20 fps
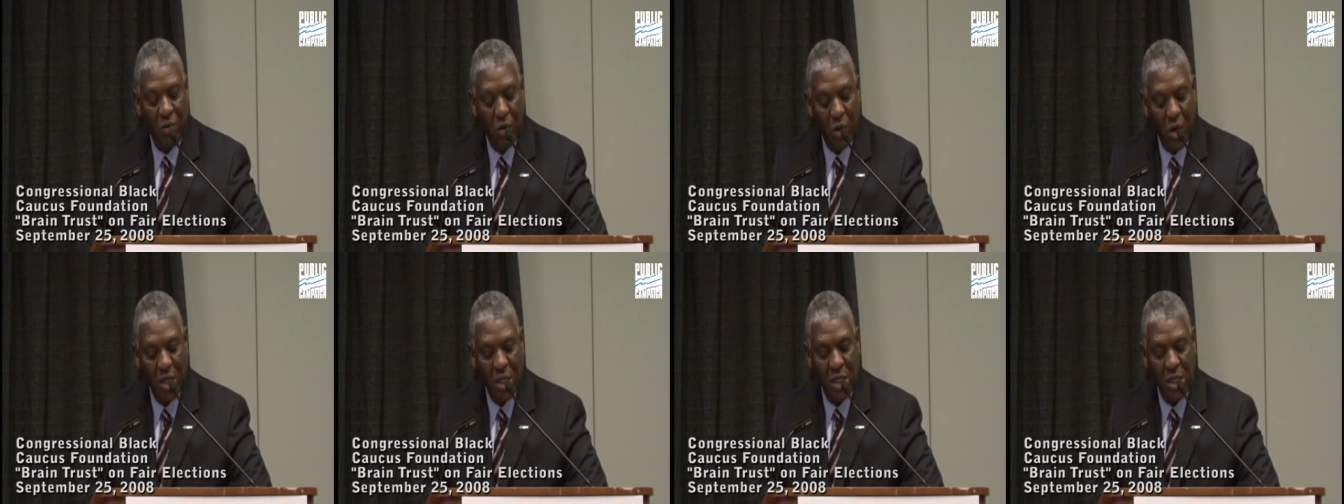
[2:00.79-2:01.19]

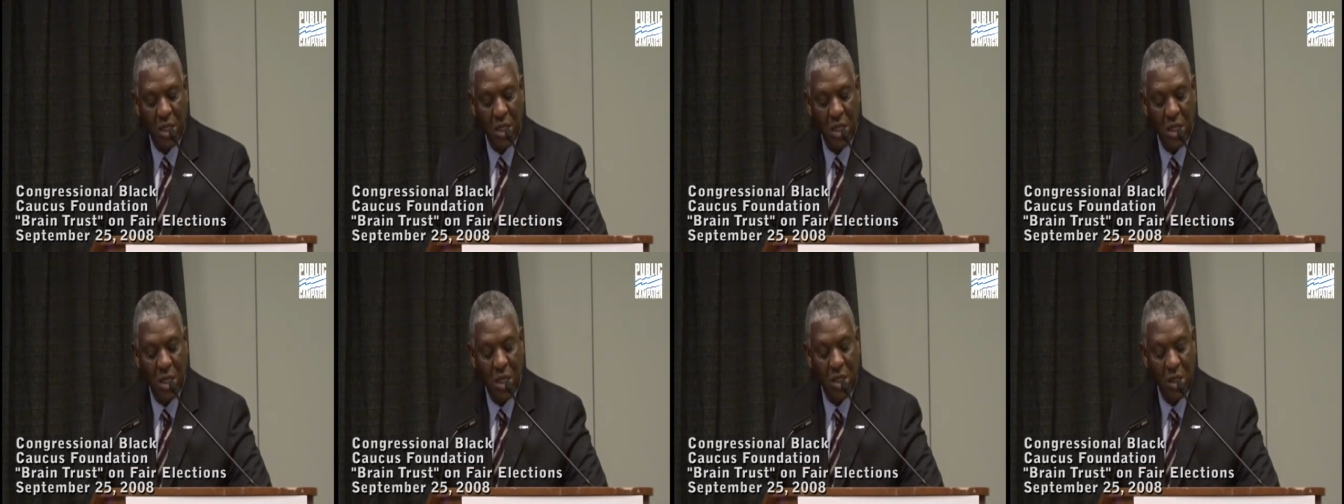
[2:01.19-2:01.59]
voice
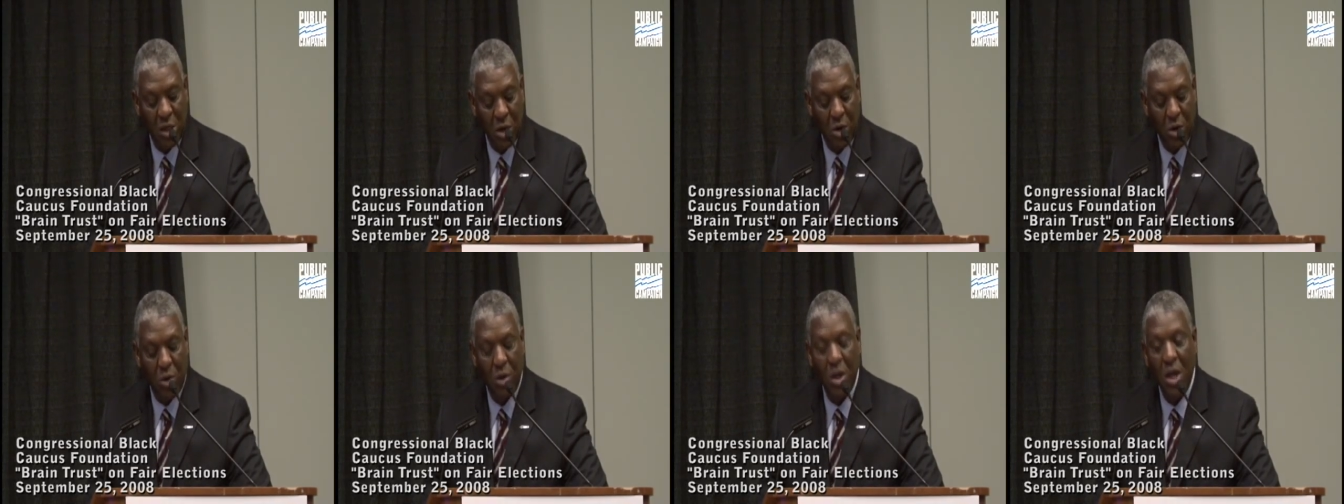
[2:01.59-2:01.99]
is
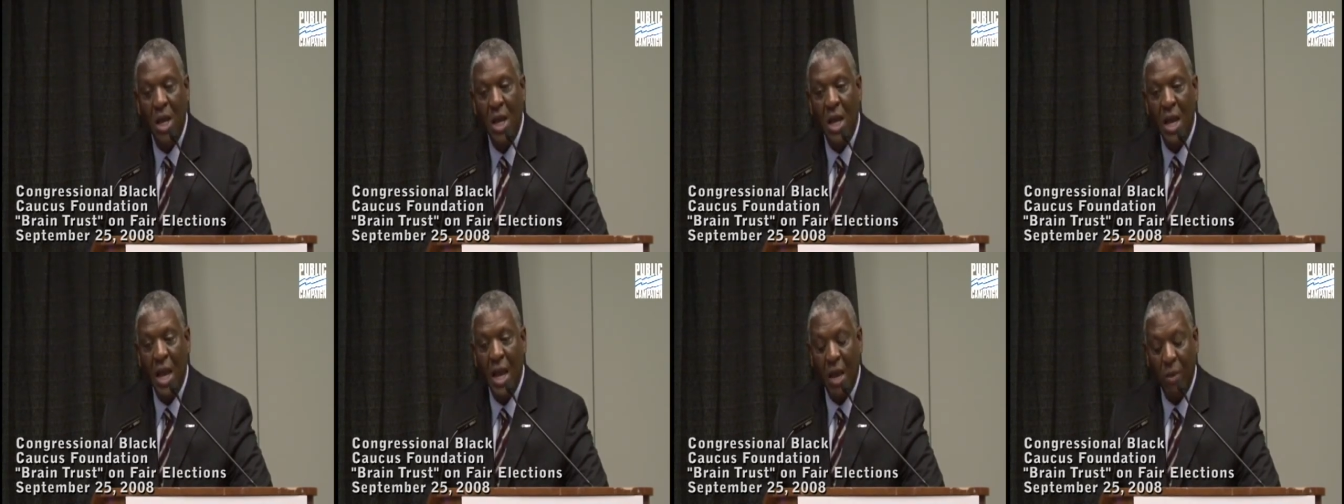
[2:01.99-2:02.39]
heard.
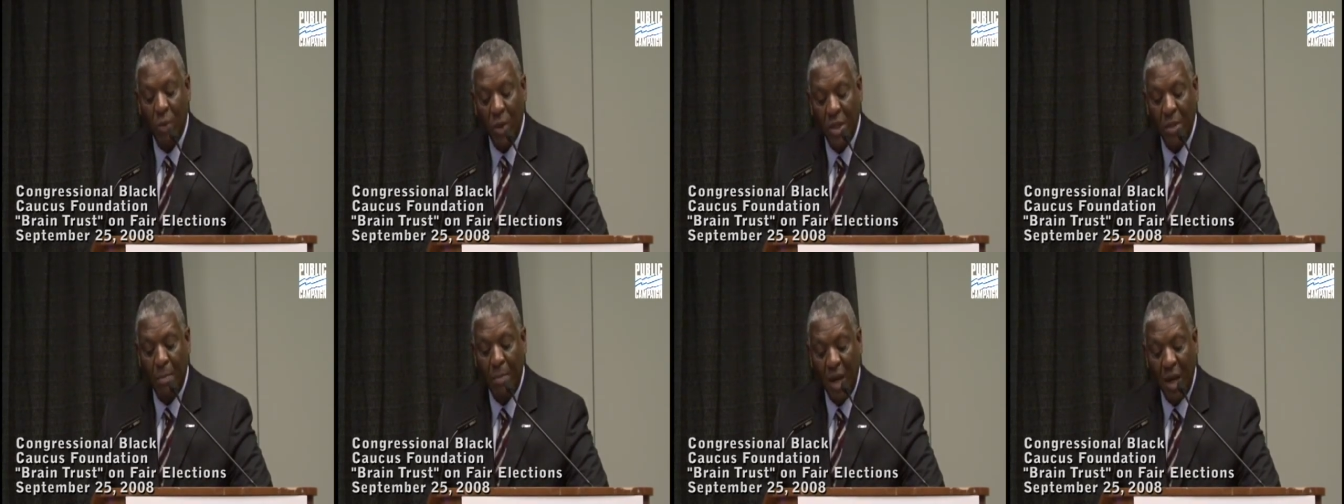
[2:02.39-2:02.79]
And
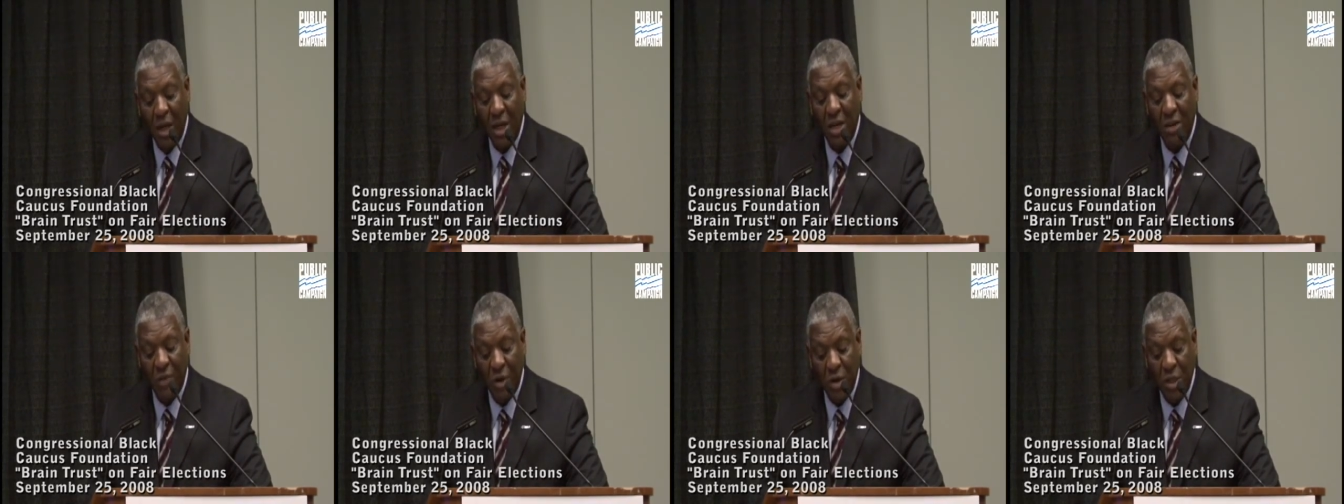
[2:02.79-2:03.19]
when the
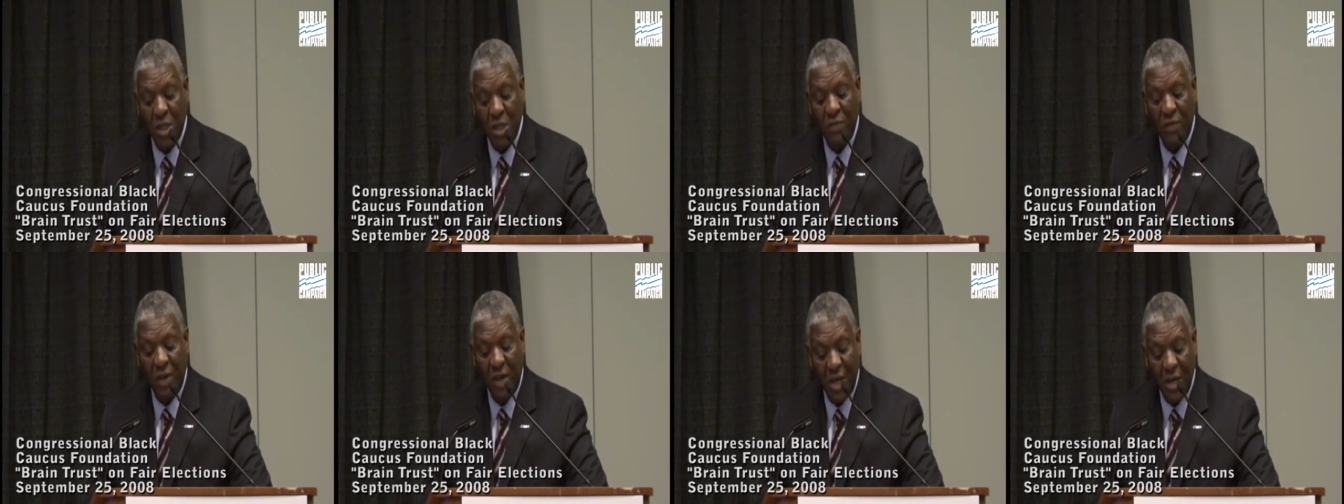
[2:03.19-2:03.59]
Buckley
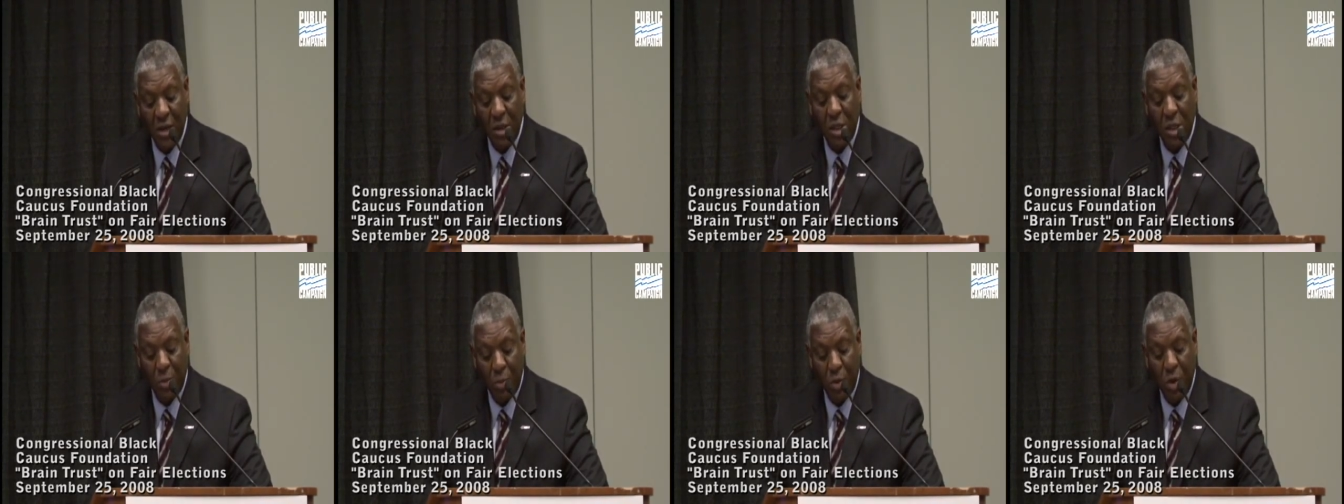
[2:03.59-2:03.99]
versus Valeo
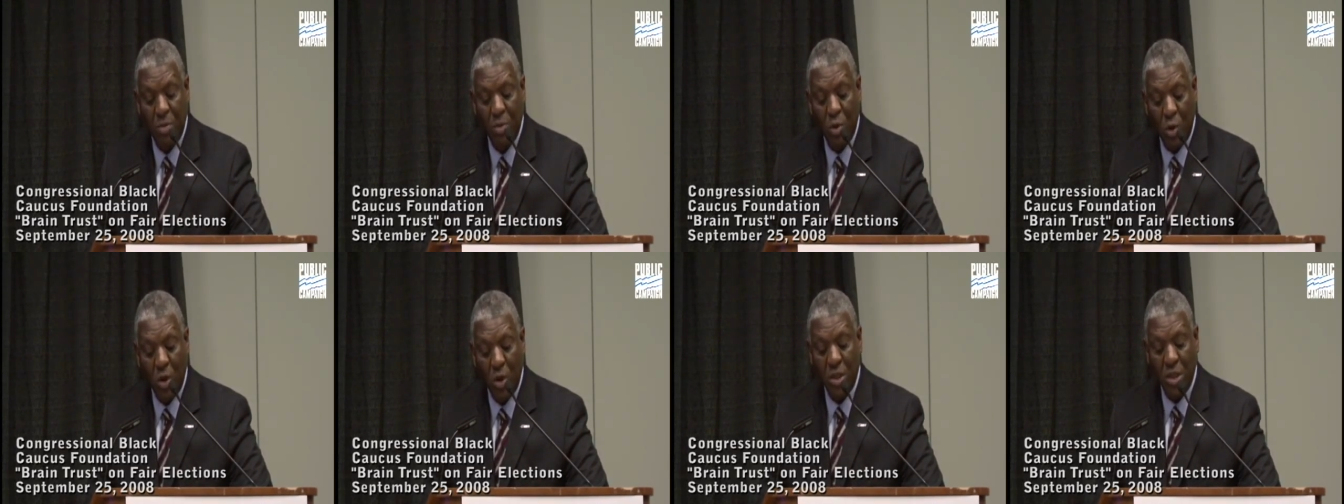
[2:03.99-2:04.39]
Supreme
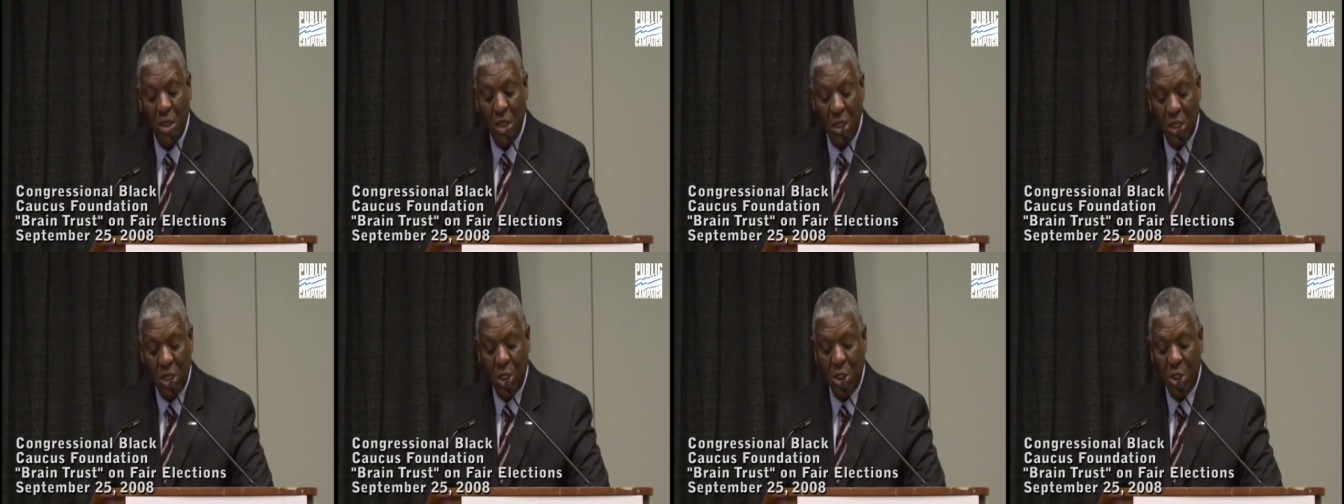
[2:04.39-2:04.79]
Court
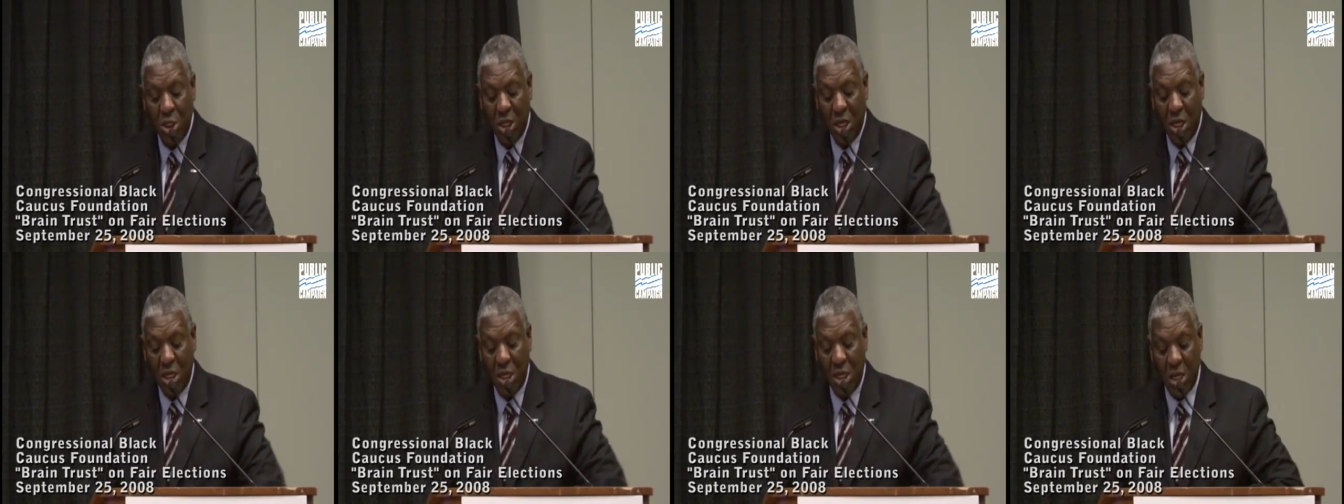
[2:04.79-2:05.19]
decision
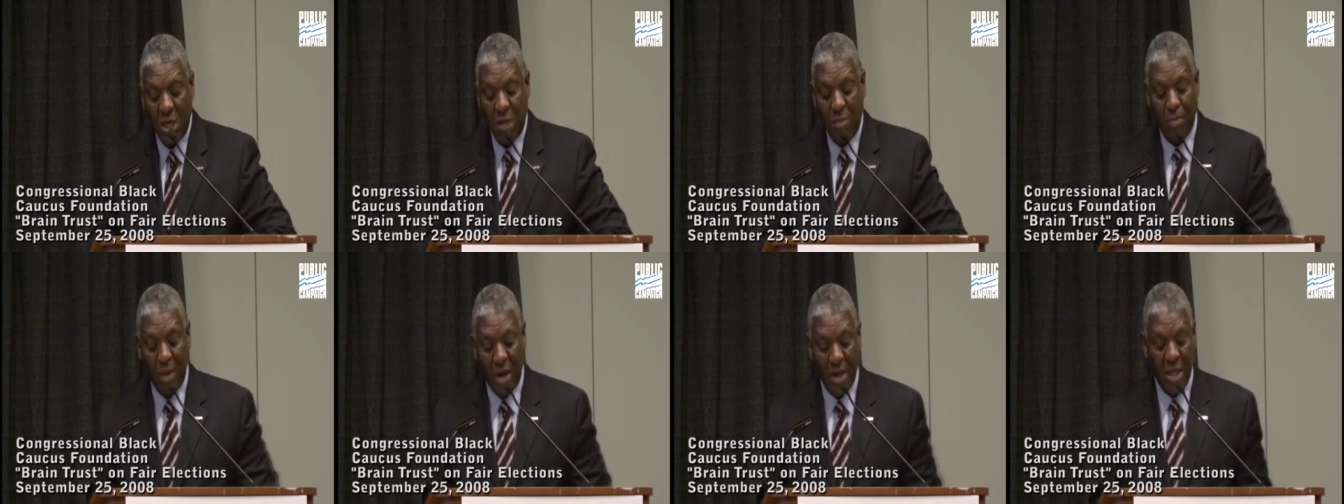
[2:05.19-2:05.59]
that said
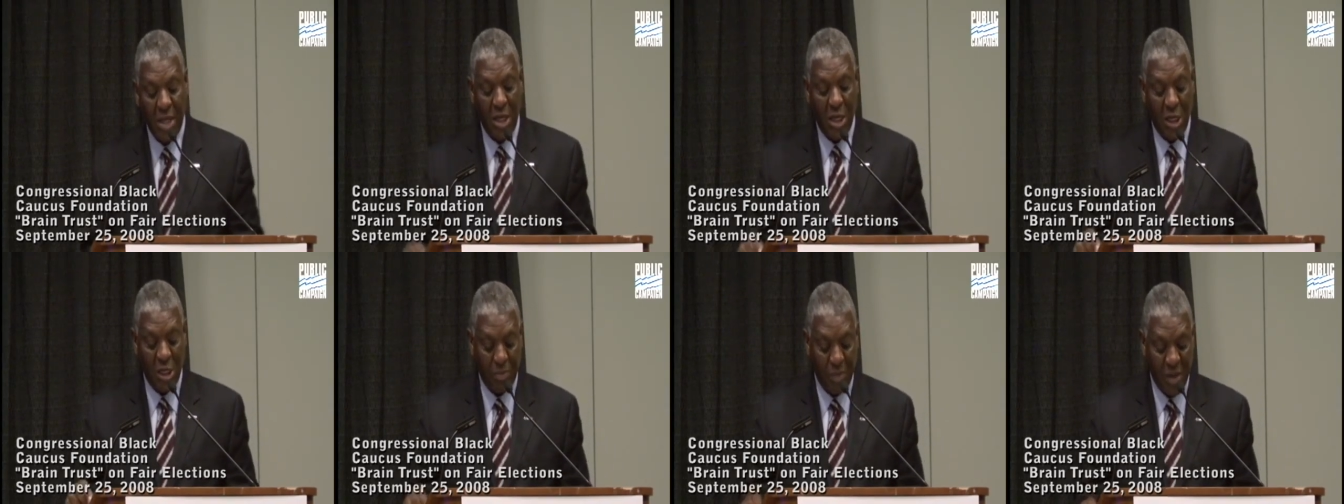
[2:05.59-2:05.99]
money
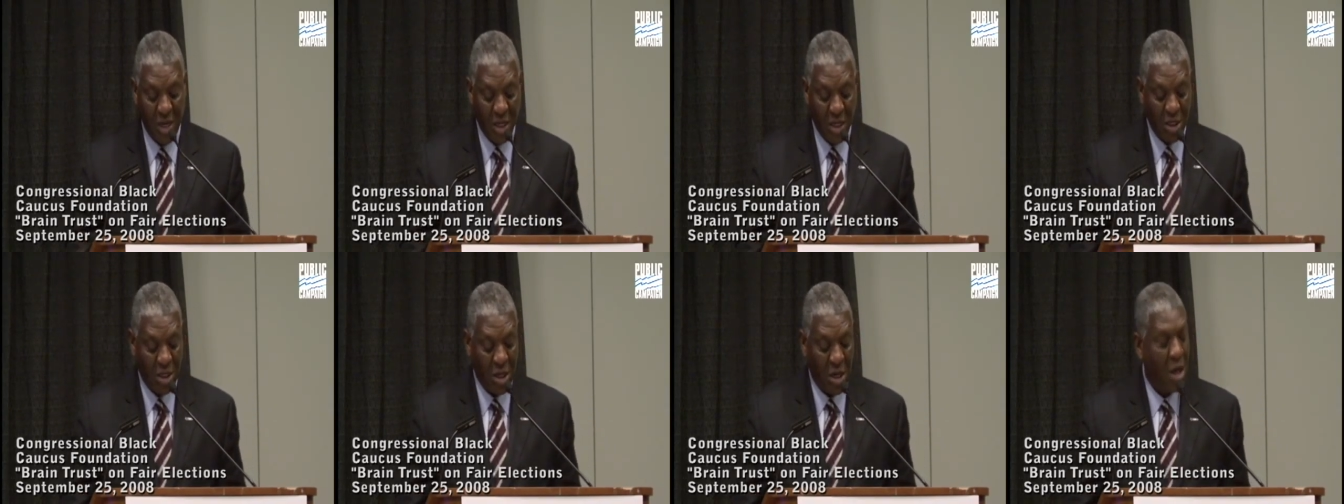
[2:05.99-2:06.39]
is
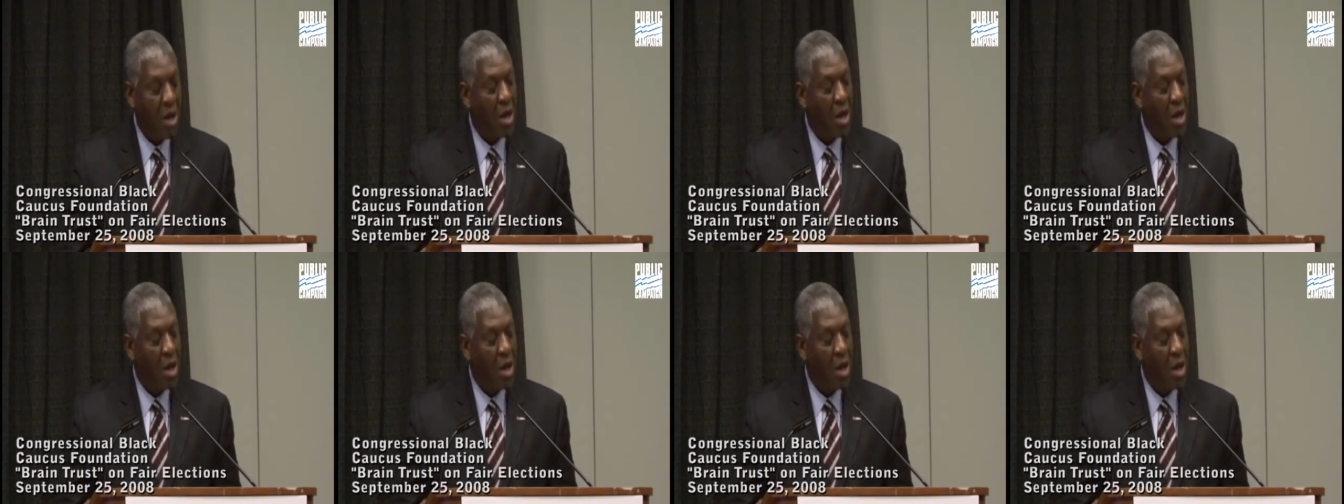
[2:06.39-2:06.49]
speech